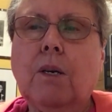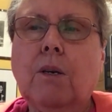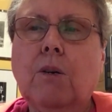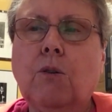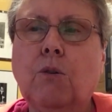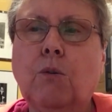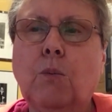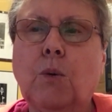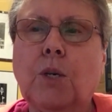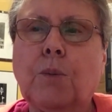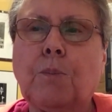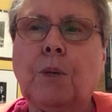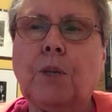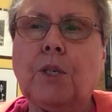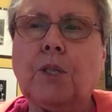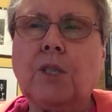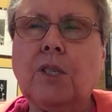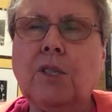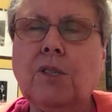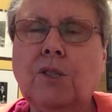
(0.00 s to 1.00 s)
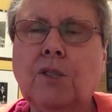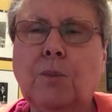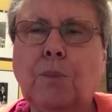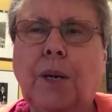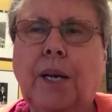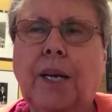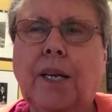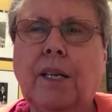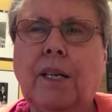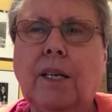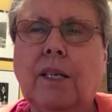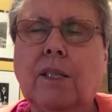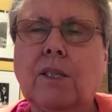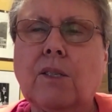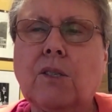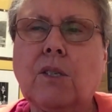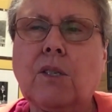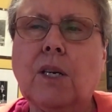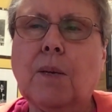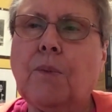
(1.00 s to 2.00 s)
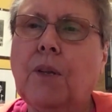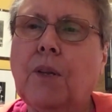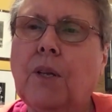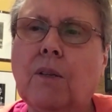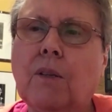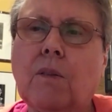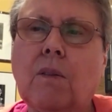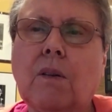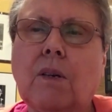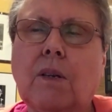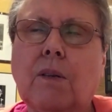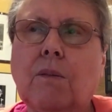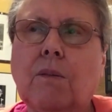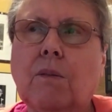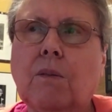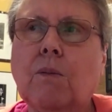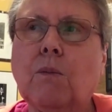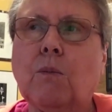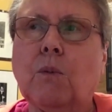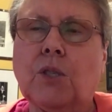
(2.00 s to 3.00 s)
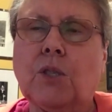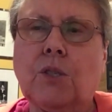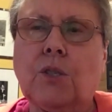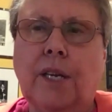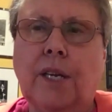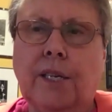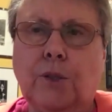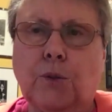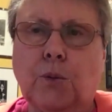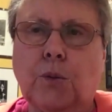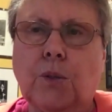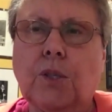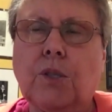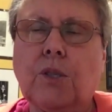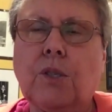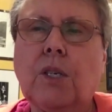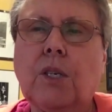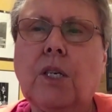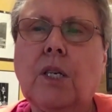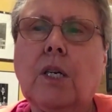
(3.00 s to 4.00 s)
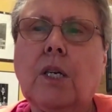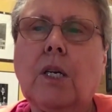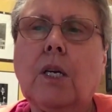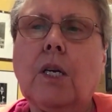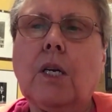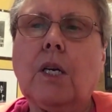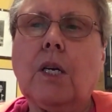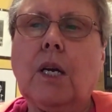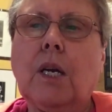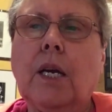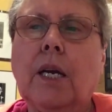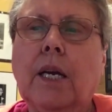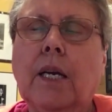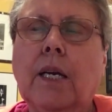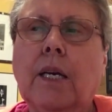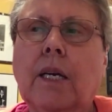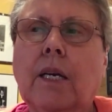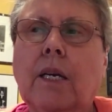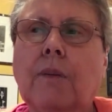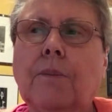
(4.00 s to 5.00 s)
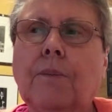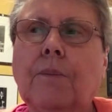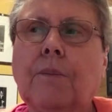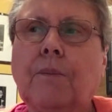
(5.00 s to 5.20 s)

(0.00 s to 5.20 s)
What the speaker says: who were participating in something that was dangerous. And